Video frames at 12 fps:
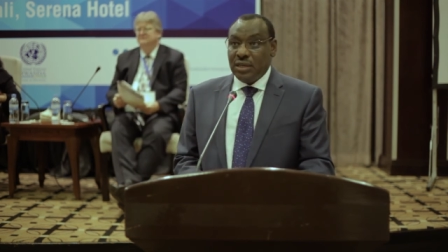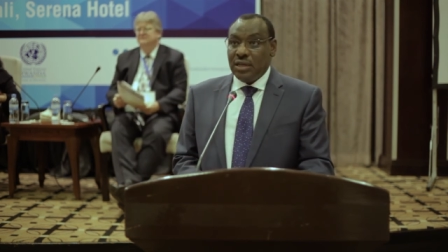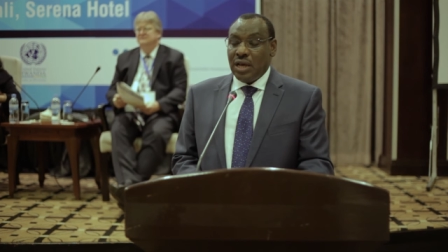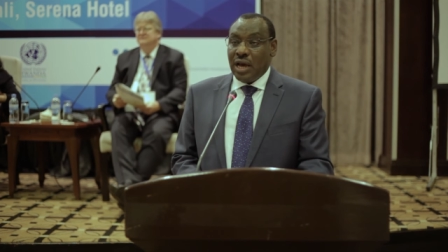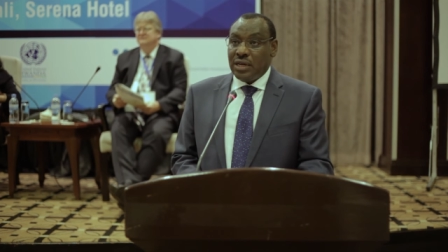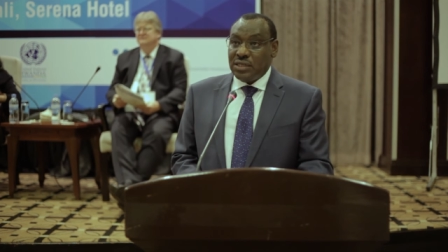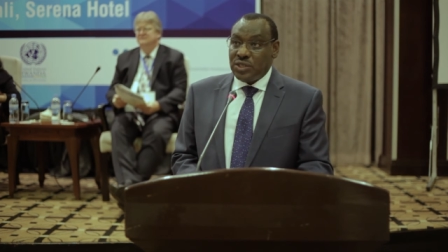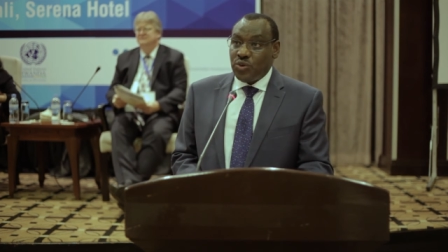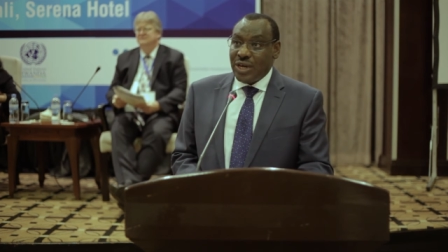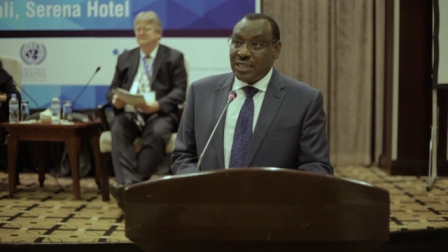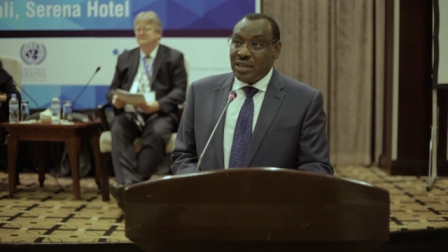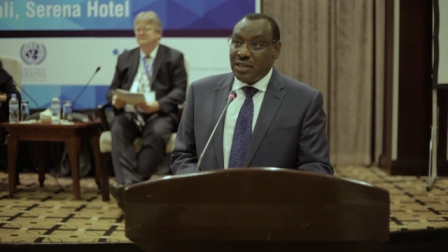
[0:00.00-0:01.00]
And this is what
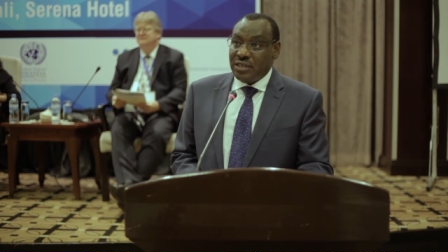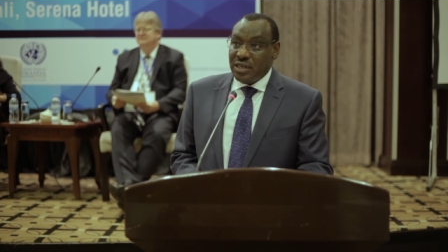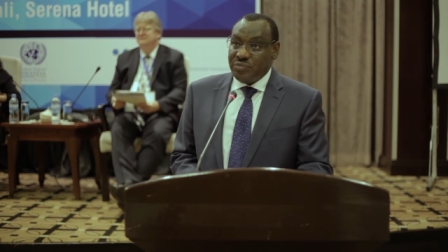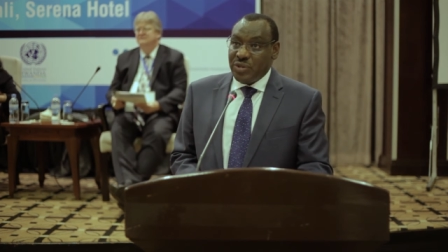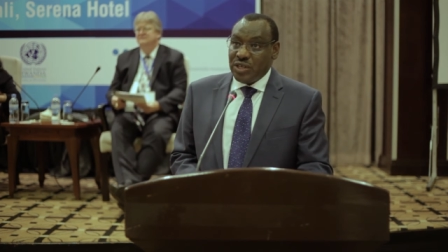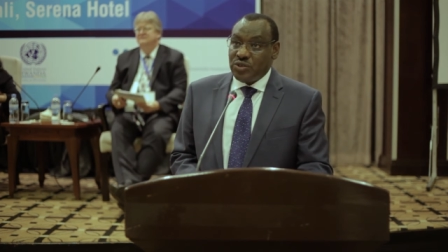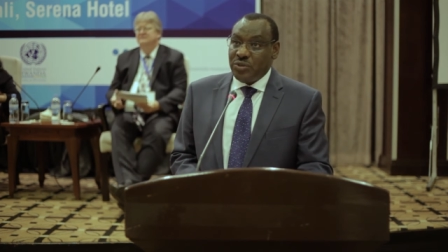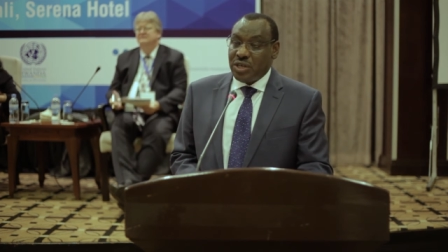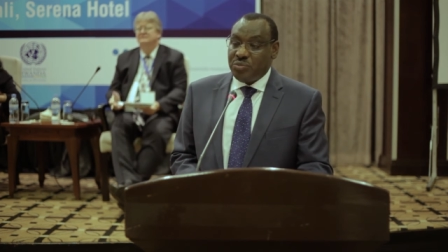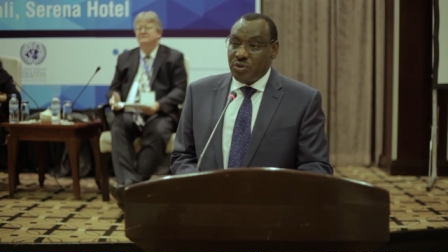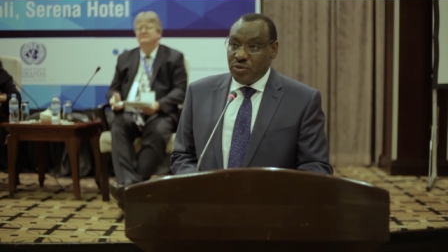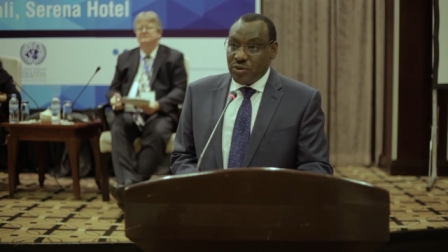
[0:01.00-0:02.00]
can help us to make
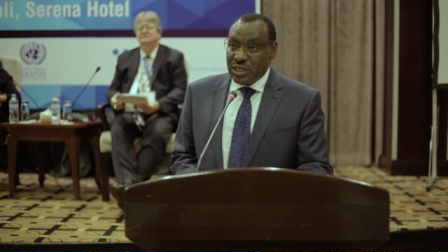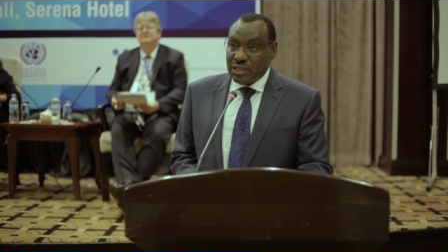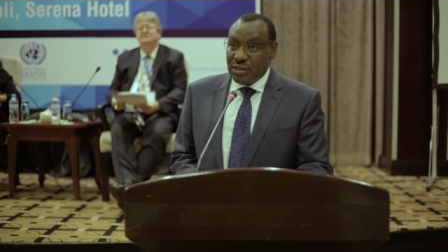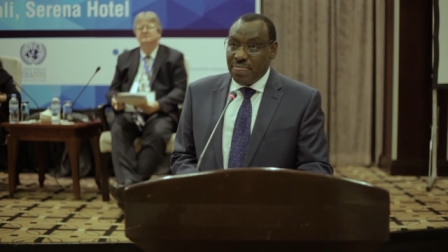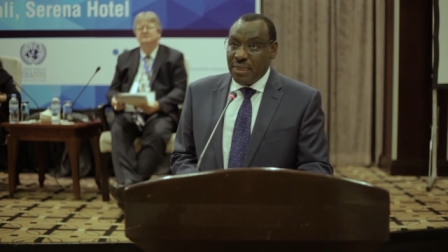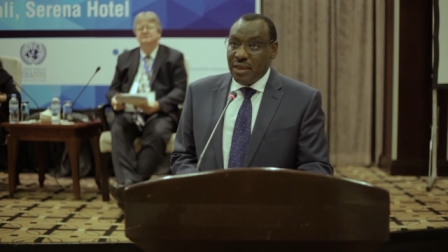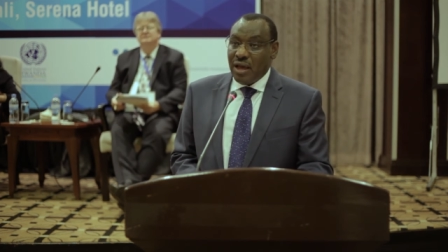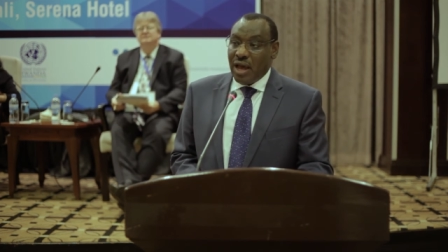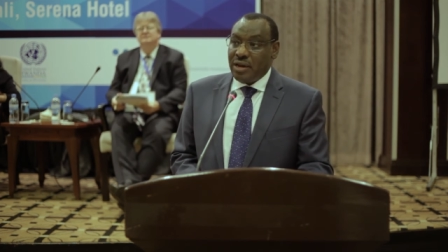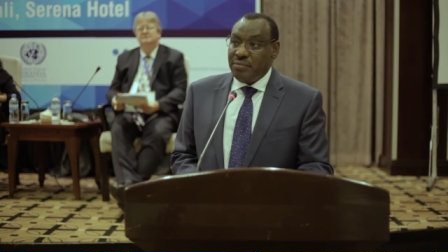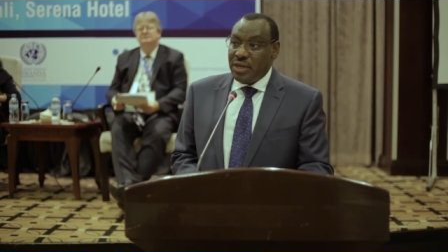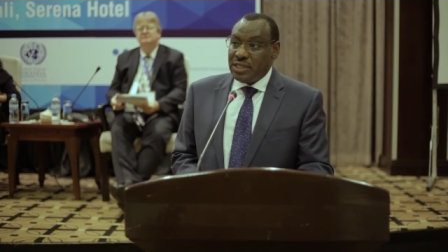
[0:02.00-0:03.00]
progress and
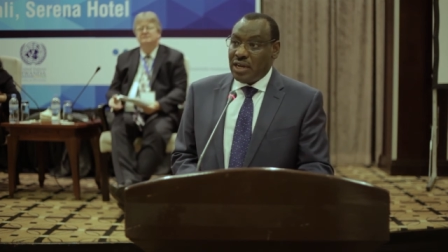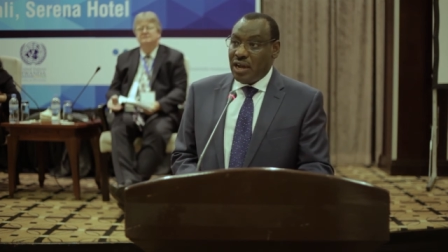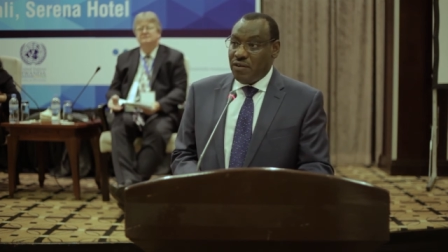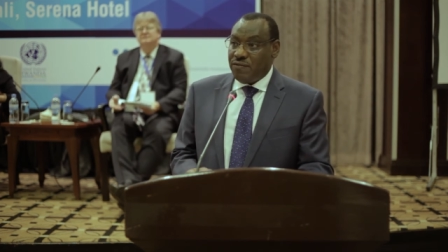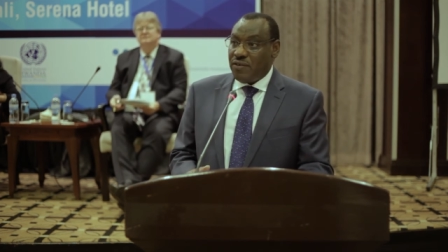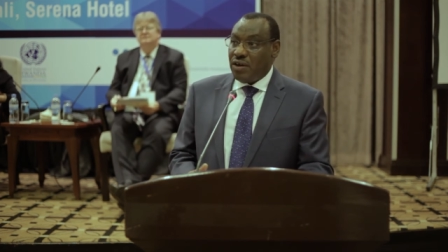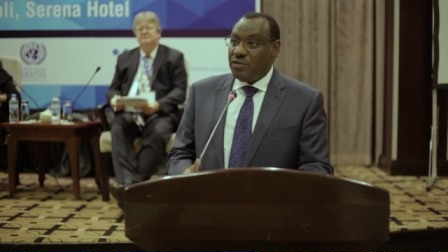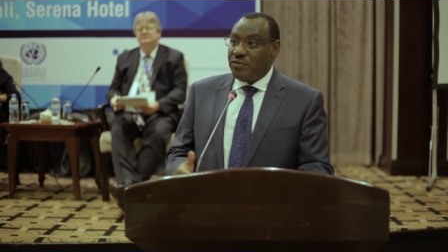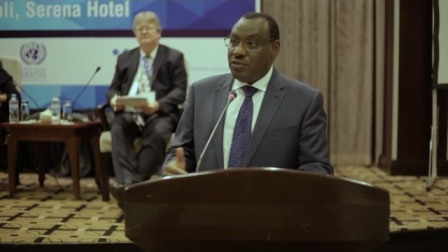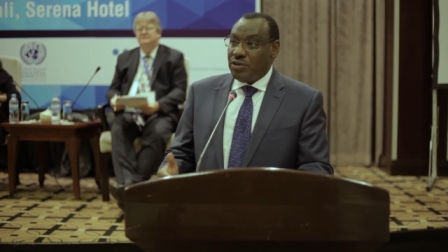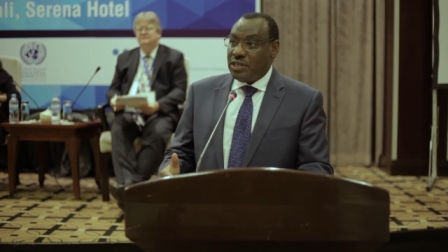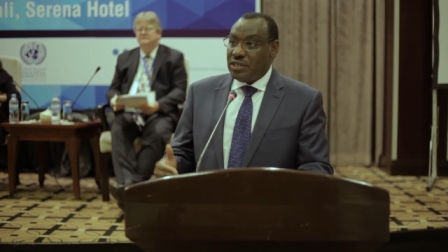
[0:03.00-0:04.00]
measure how far we've
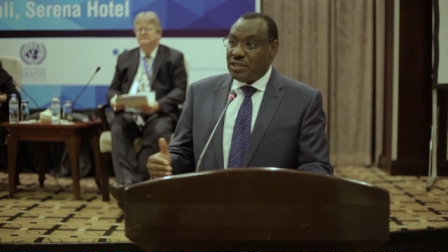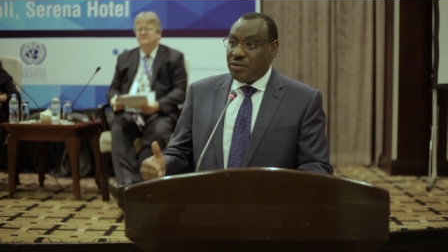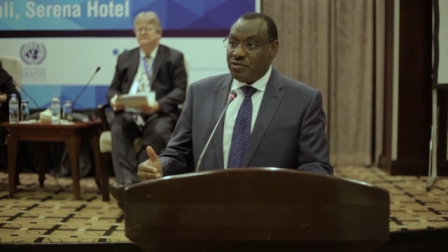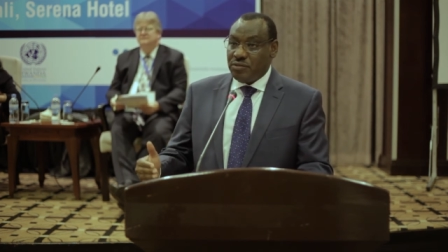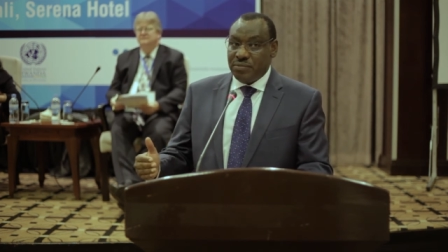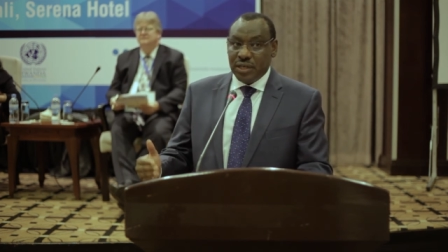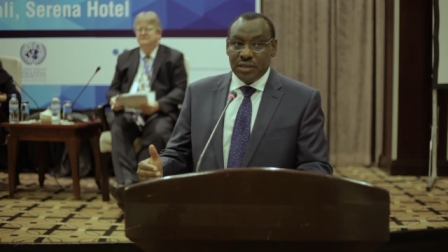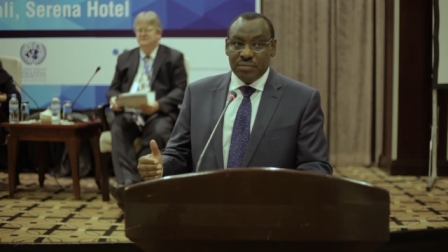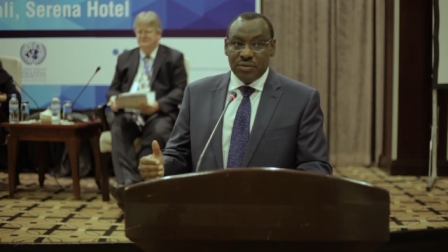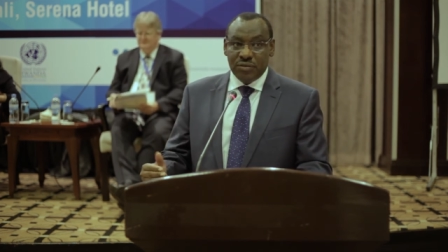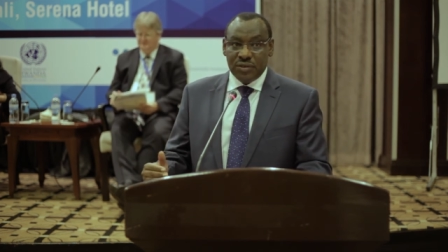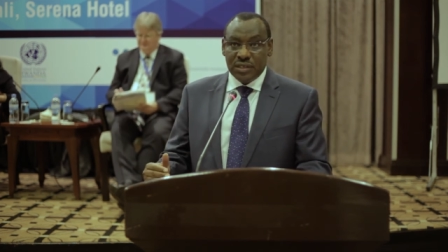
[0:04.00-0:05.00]
gone in terms of making
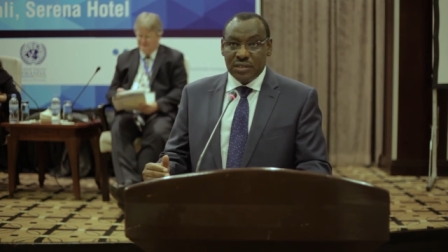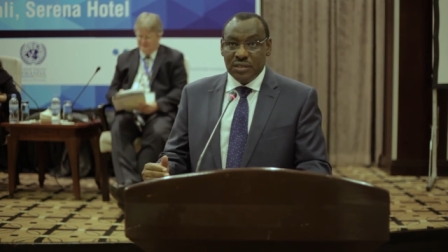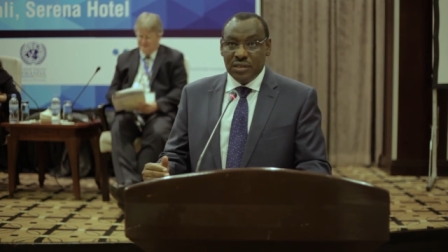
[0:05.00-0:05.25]
progress.